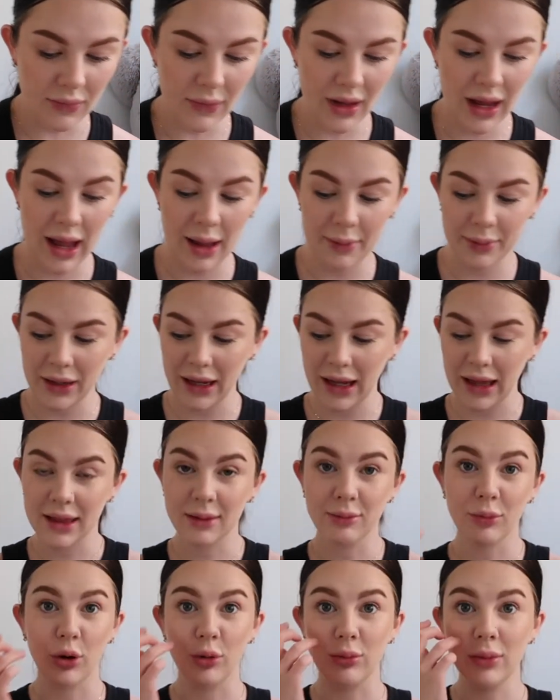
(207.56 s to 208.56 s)
happening at
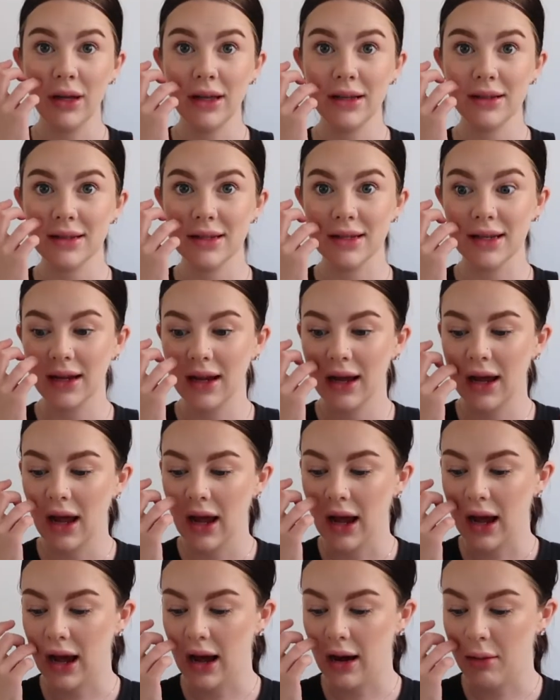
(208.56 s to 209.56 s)
the moment.
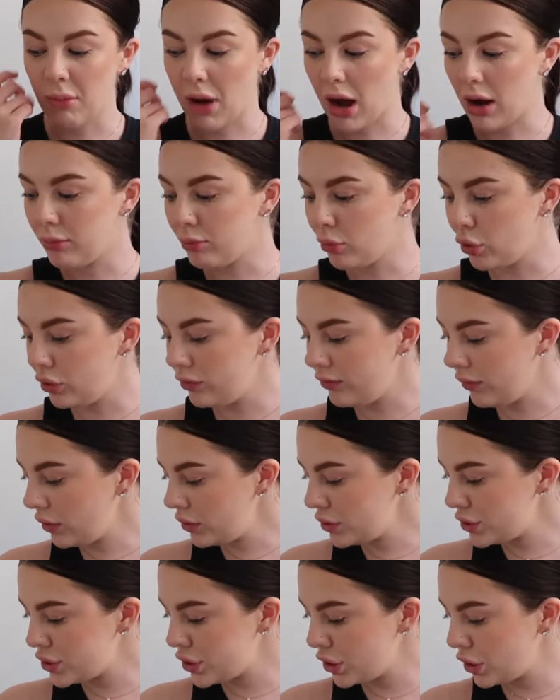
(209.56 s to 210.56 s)
I'll move
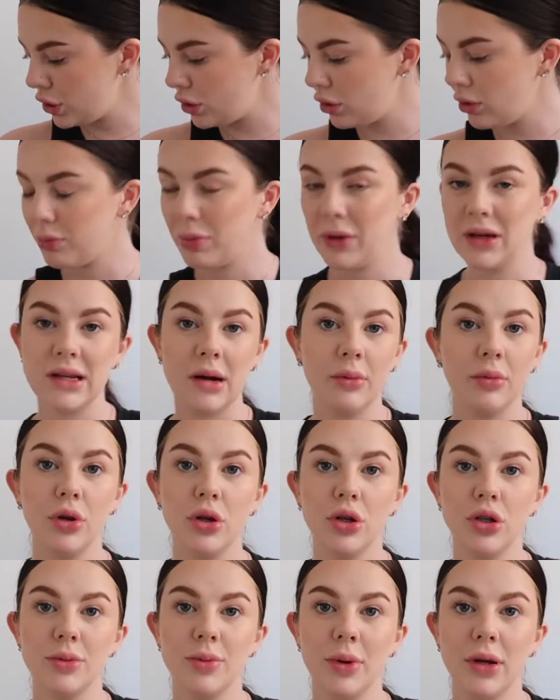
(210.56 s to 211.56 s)
on to Big
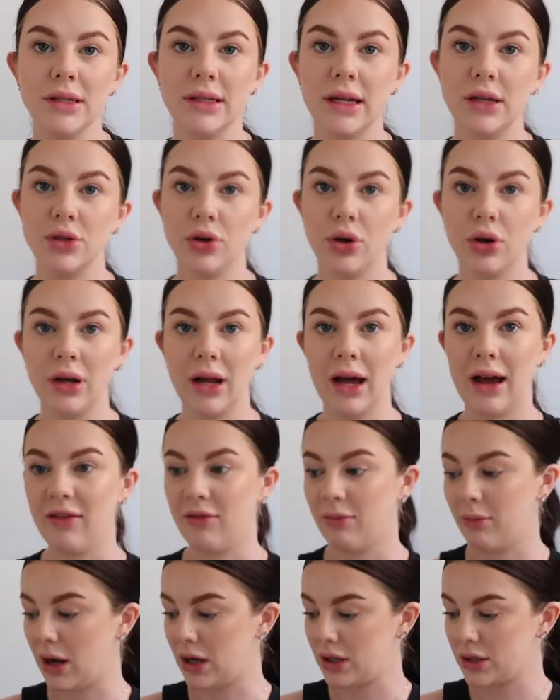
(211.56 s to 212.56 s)
W just because I don't
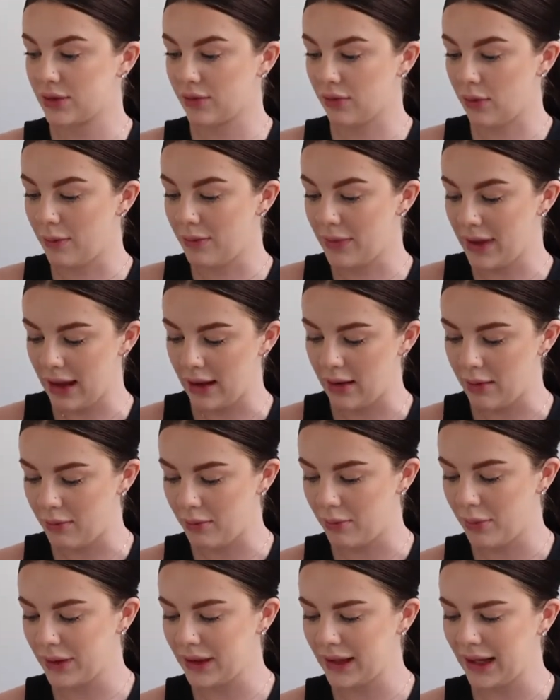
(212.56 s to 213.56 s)
have much from them,
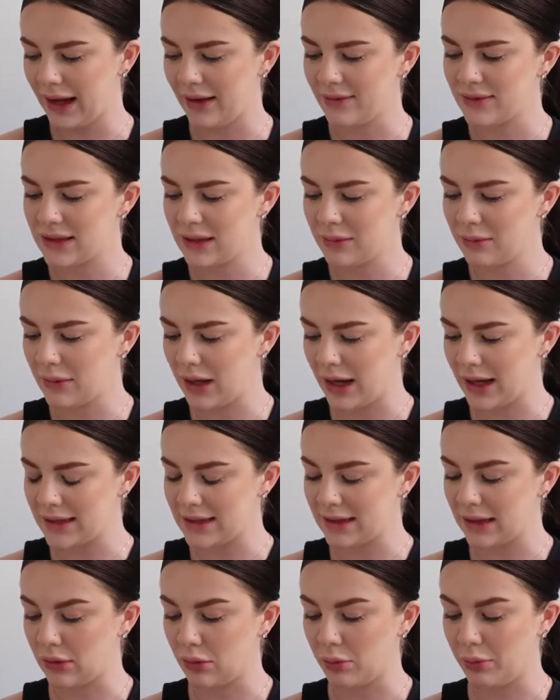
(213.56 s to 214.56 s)
but they have some
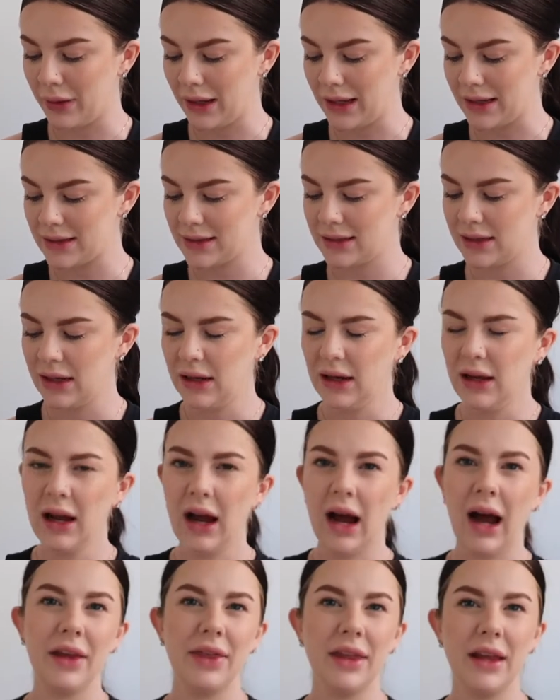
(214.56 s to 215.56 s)
nice little bits.
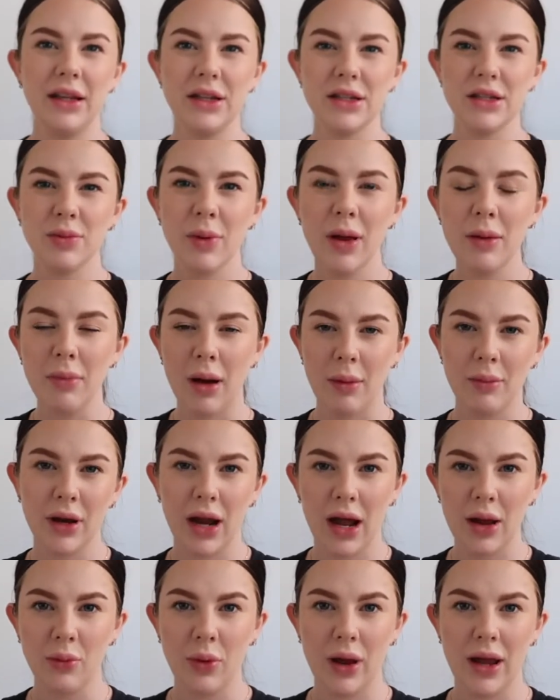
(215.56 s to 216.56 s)
I think just when Mum and
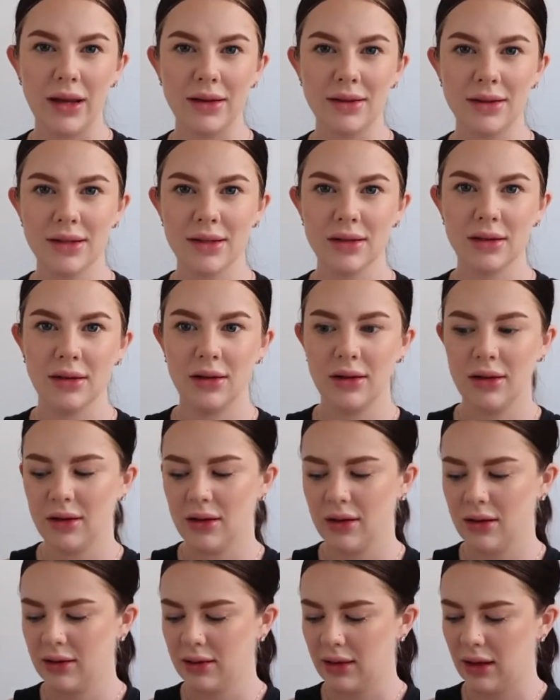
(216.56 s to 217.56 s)
I went,
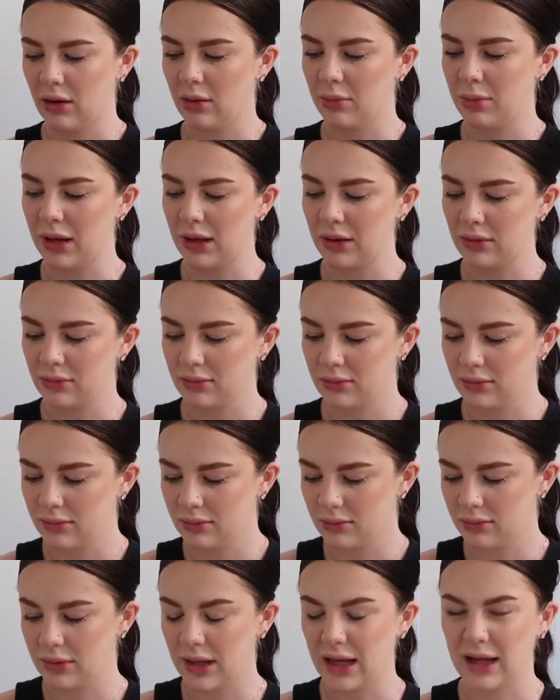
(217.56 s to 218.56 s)
they're a bit
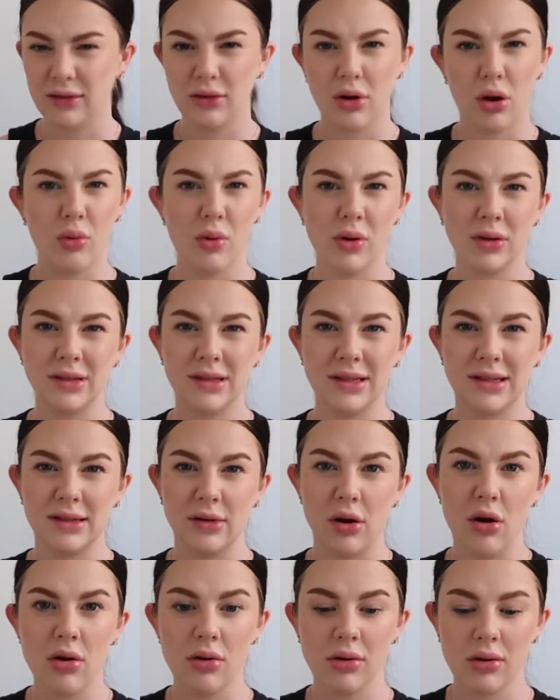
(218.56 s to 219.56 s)
like low on
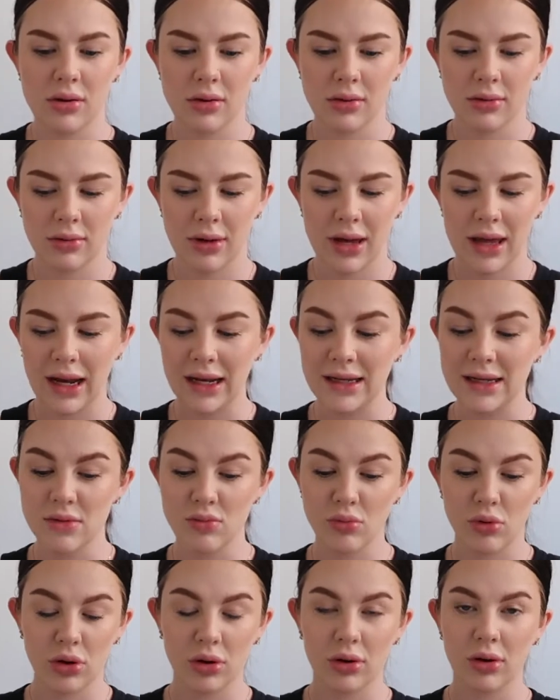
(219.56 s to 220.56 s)
stock, and I
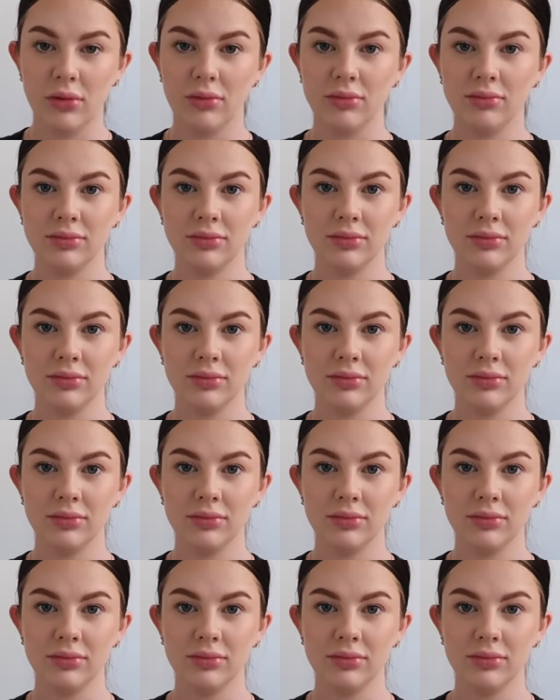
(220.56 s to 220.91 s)
didn't want to